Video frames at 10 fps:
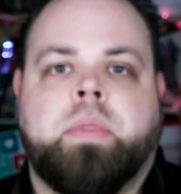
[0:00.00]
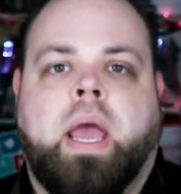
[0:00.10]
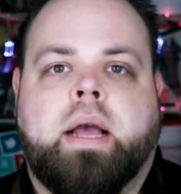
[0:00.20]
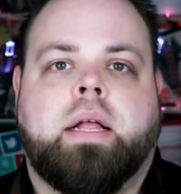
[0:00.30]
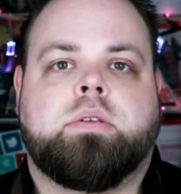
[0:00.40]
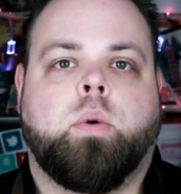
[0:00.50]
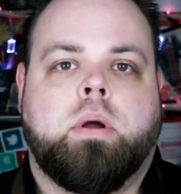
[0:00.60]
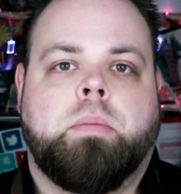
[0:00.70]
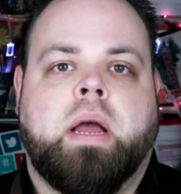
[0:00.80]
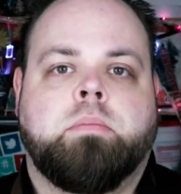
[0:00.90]
Hey class,
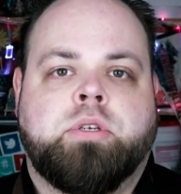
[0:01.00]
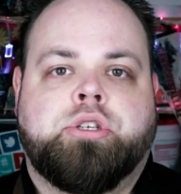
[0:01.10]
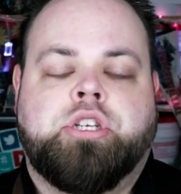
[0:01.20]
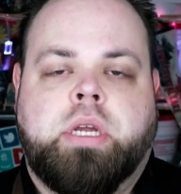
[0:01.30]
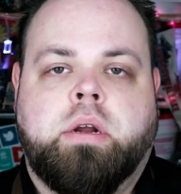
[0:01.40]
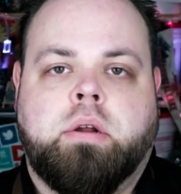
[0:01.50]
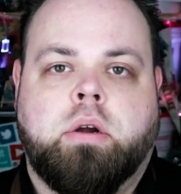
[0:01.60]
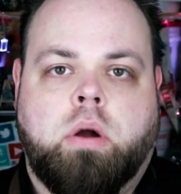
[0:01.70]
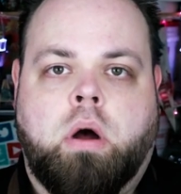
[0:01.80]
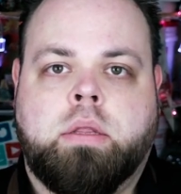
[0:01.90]
welcome back. Mr. G here,
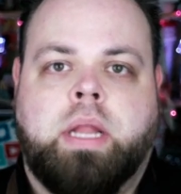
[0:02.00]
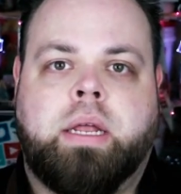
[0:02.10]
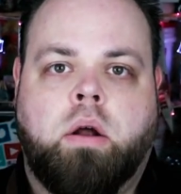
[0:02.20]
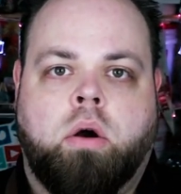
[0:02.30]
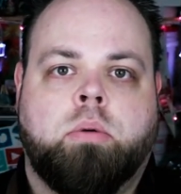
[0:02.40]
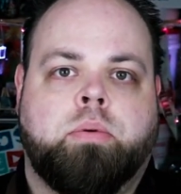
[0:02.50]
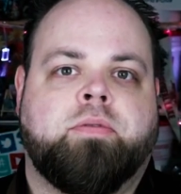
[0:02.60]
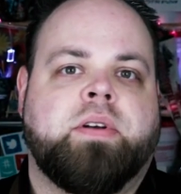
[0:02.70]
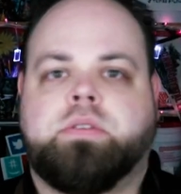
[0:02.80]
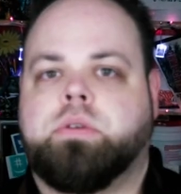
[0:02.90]
your online art
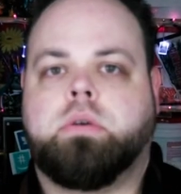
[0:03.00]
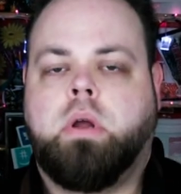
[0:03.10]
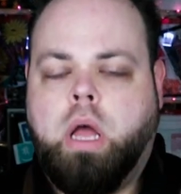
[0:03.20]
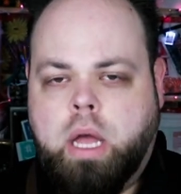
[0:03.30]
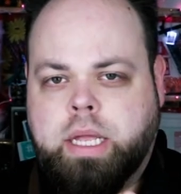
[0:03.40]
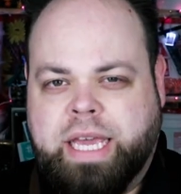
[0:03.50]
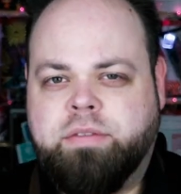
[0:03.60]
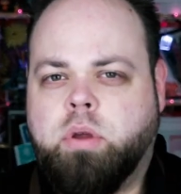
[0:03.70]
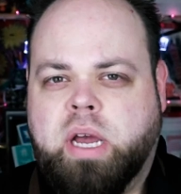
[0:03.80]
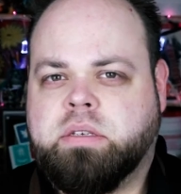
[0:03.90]
professor,
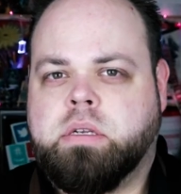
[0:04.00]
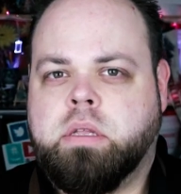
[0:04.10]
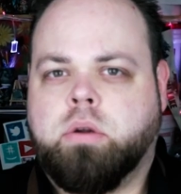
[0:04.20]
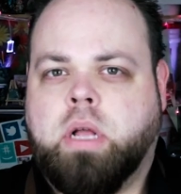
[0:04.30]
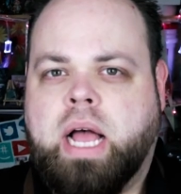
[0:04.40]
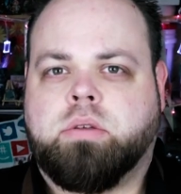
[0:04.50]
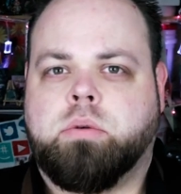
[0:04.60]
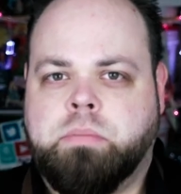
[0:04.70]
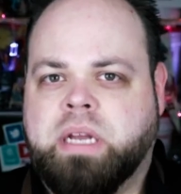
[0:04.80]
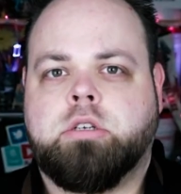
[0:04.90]
giving you guys another
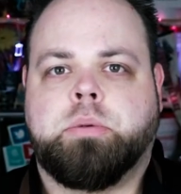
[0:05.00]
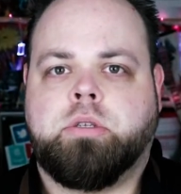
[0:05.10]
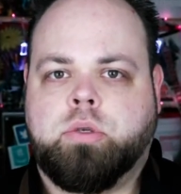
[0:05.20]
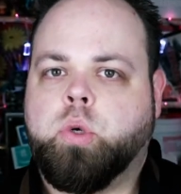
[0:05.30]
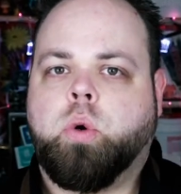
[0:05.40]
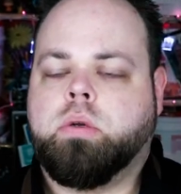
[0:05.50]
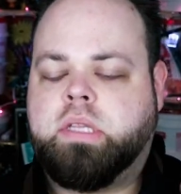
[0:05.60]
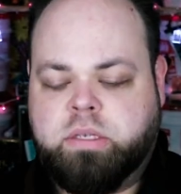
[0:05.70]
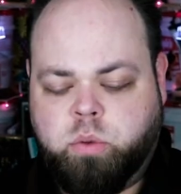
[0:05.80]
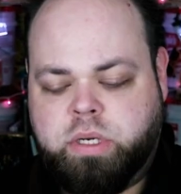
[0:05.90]
classroom management tutorial.
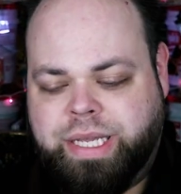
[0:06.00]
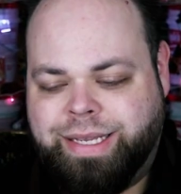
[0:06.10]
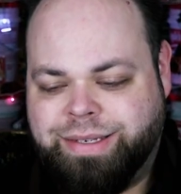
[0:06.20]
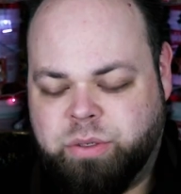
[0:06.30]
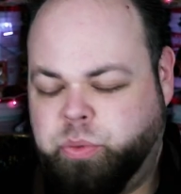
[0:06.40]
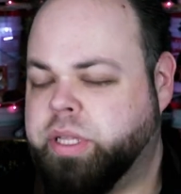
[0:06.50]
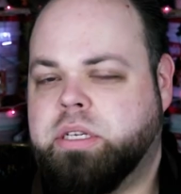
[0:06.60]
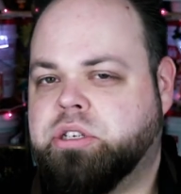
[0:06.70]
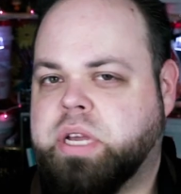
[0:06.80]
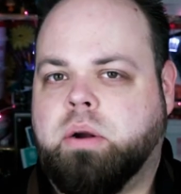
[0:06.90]
This one is really
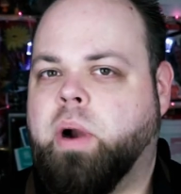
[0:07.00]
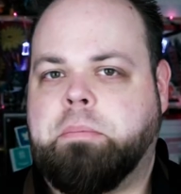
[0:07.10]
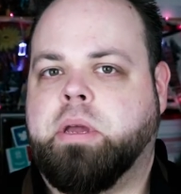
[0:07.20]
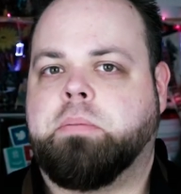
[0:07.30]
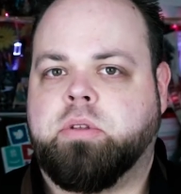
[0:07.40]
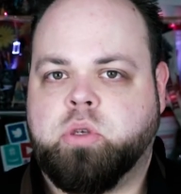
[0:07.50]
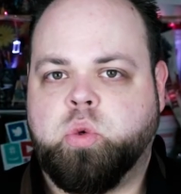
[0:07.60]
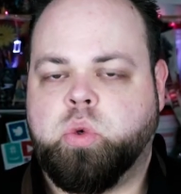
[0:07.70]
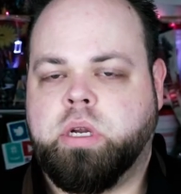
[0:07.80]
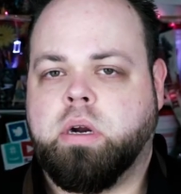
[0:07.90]
just kind of wrapping up the
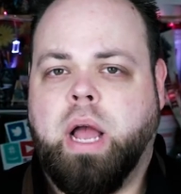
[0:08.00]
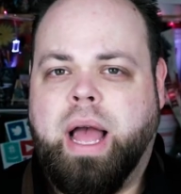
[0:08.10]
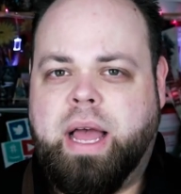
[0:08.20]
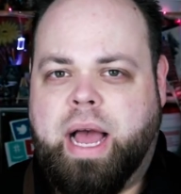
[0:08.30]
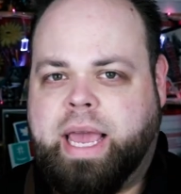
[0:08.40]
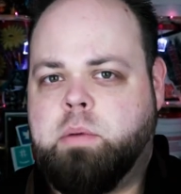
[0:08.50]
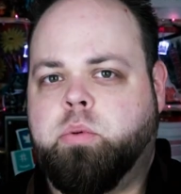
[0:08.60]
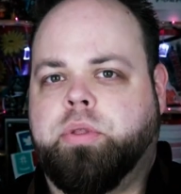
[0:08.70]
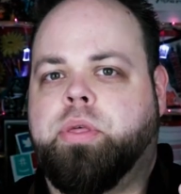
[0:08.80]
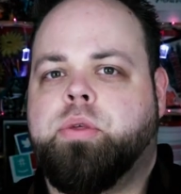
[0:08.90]
school year. I came up
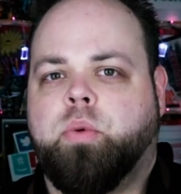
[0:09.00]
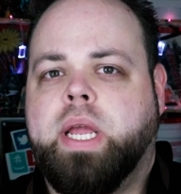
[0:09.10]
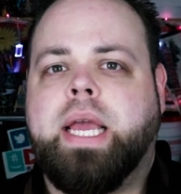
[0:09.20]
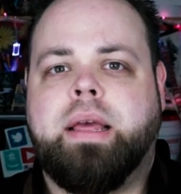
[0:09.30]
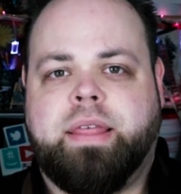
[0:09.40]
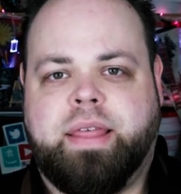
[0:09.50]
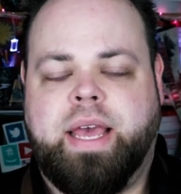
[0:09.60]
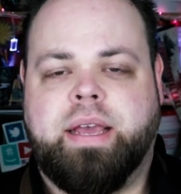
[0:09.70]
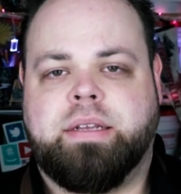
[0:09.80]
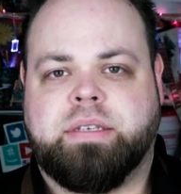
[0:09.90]
with three
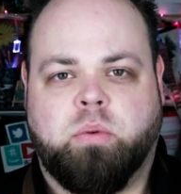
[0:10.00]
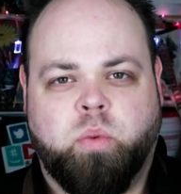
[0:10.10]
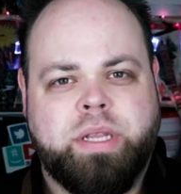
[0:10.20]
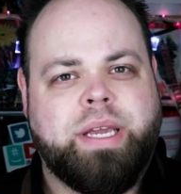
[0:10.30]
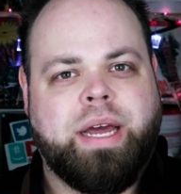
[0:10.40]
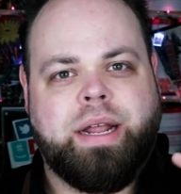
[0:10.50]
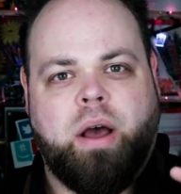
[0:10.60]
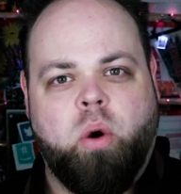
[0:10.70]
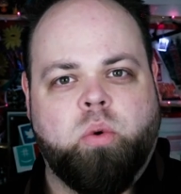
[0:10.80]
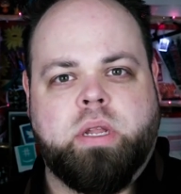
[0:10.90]
things that really kind of
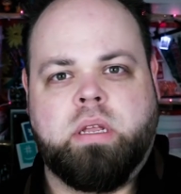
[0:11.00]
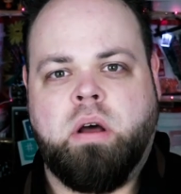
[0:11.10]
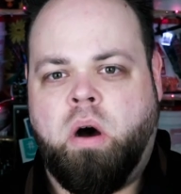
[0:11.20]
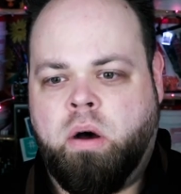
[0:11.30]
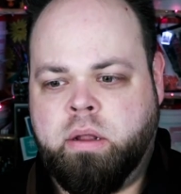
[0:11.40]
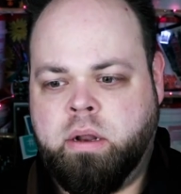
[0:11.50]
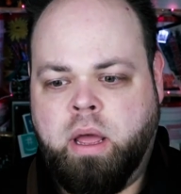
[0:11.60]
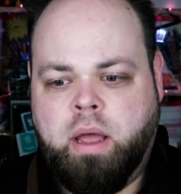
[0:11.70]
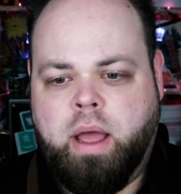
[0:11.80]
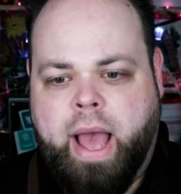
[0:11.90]
hone in on
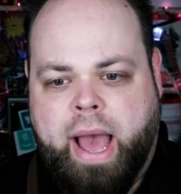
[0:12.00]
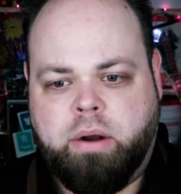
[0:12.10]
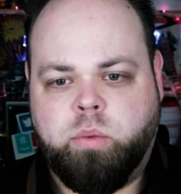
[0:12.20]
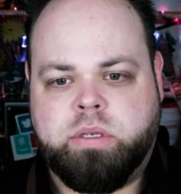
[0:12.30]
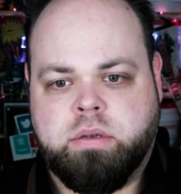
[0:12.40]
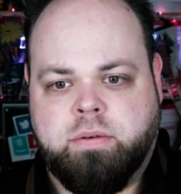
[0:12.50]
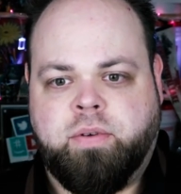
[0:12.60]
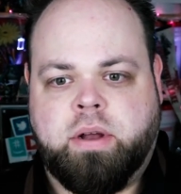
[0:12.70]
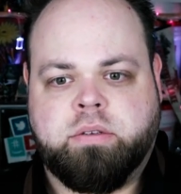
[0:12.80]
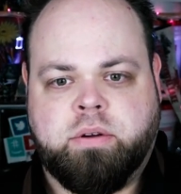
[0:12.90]
how do we
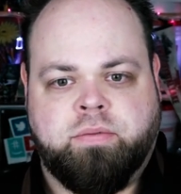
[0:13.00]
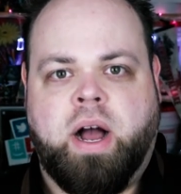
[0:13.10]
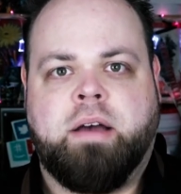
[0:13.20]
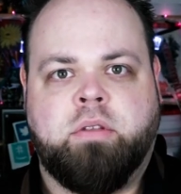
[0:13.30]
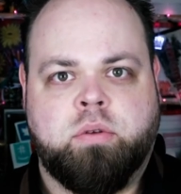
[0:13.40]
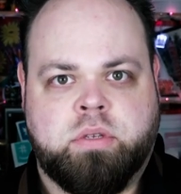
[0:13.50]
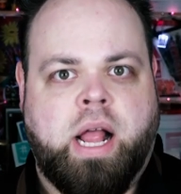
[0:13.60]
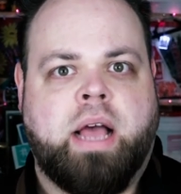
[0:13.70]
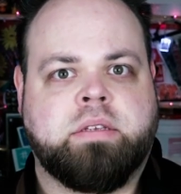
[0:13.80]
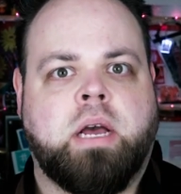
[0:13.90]
survive those
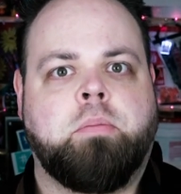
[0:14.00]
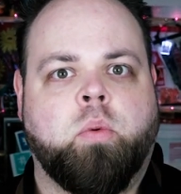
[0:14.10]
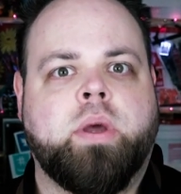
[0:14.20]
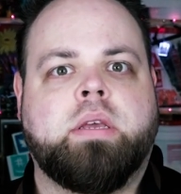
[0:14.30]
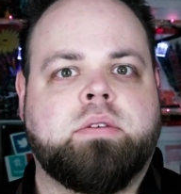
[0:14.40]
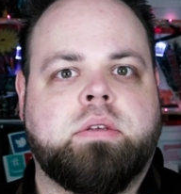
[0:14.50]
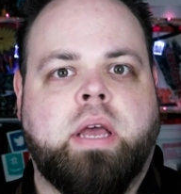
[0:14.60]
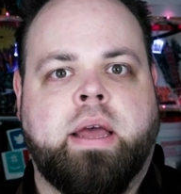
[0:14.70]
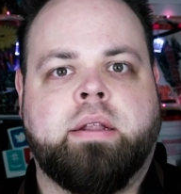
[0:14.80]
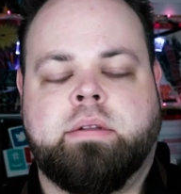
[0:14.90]
last couple weeks
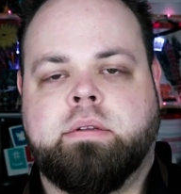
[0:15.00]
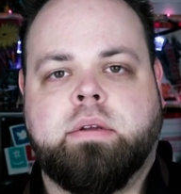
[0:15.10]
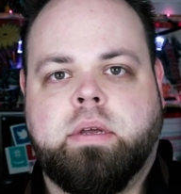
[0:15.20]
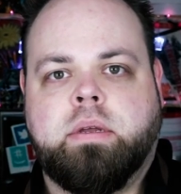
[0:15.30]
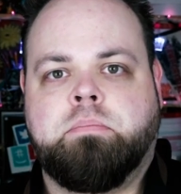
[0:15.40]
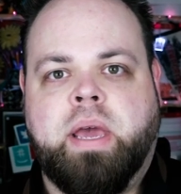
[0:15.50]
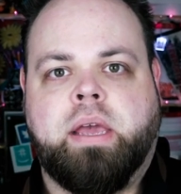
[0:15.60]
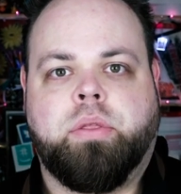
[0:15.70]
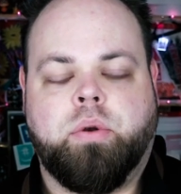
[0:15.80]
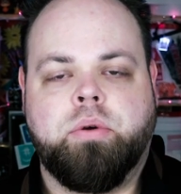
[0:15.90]
and make
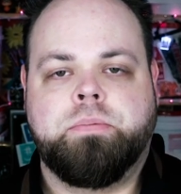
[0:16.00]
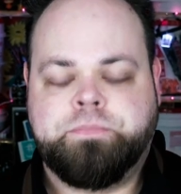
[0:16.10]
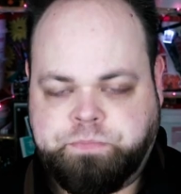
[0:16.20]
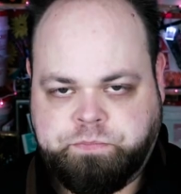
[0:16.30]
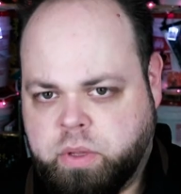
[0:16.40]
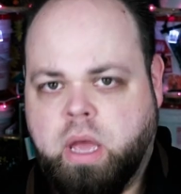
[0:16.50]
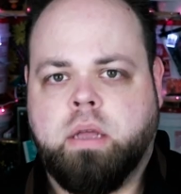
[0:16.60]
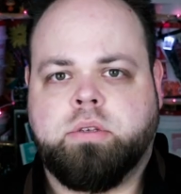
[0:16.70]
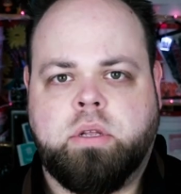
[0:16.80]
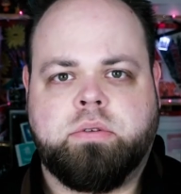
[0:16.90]
it through
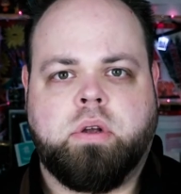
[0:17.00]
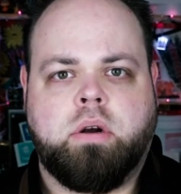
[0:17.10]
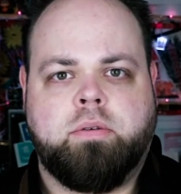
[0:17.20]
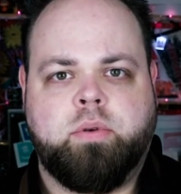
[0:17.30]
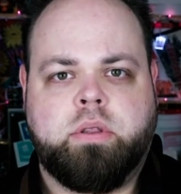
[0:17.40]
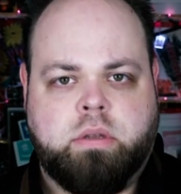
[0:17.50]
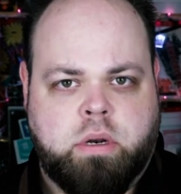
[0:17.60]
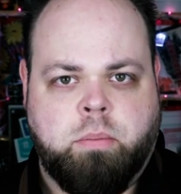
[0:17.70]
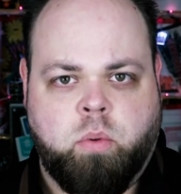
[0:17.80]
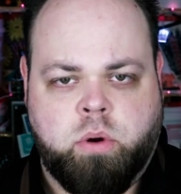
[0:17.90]
so let's start off with
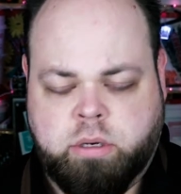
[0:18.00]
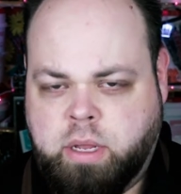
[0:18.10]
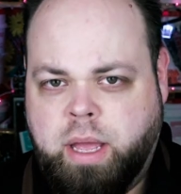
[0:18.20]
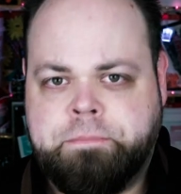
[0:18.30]
number one.